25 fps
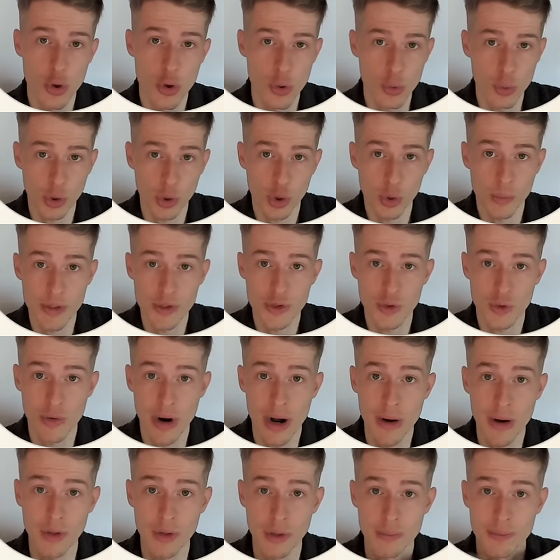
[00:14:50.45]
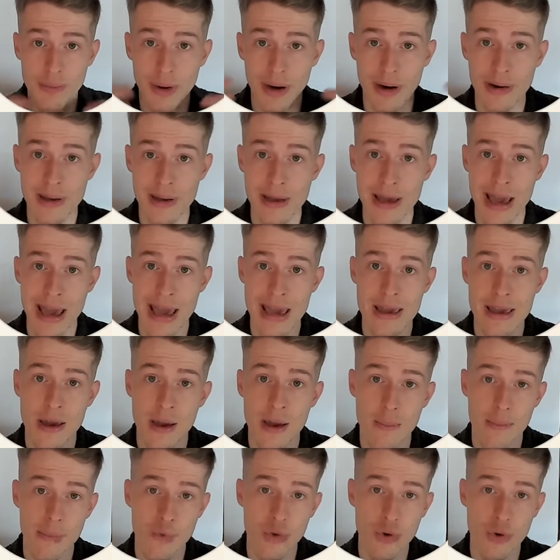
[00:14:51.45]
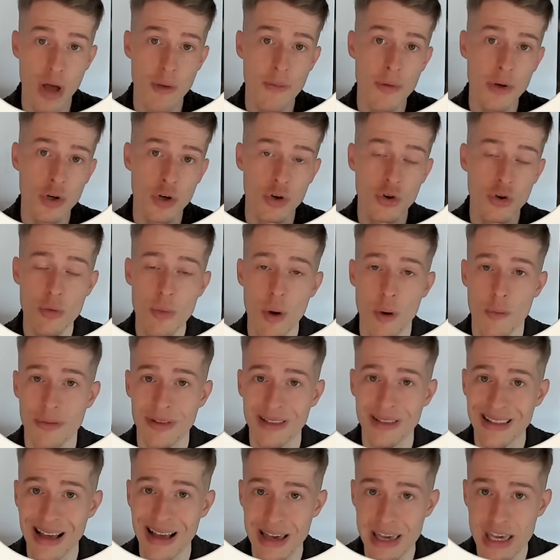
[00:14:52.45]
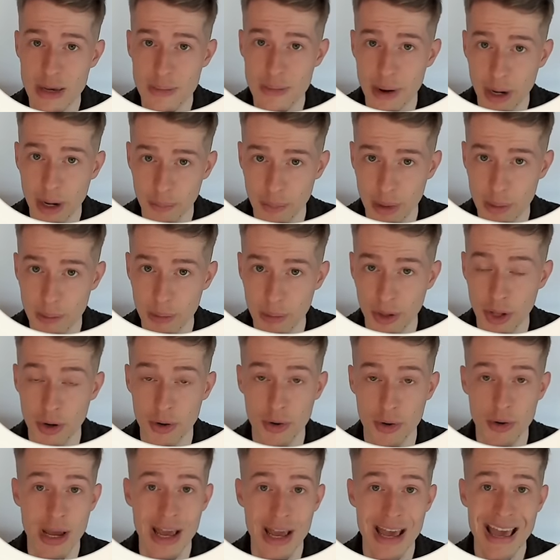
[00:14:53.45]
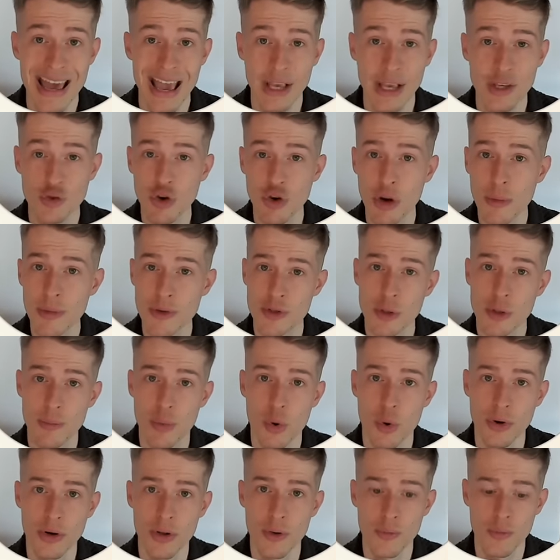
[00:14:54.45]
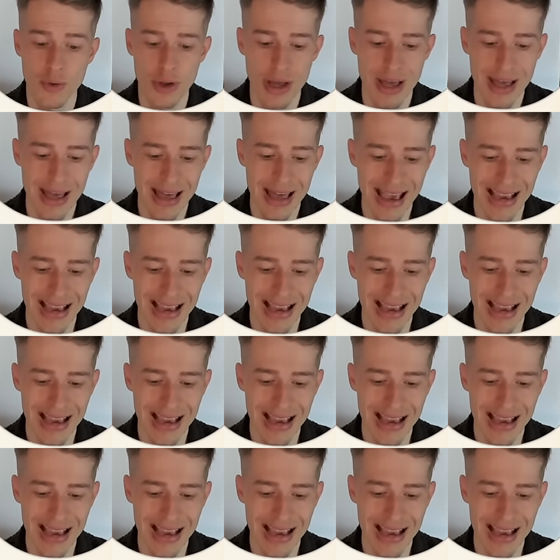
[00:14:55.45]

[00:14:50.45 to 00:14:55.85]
you want to be surrounded by a private group of like-minded people that are extremely supportive,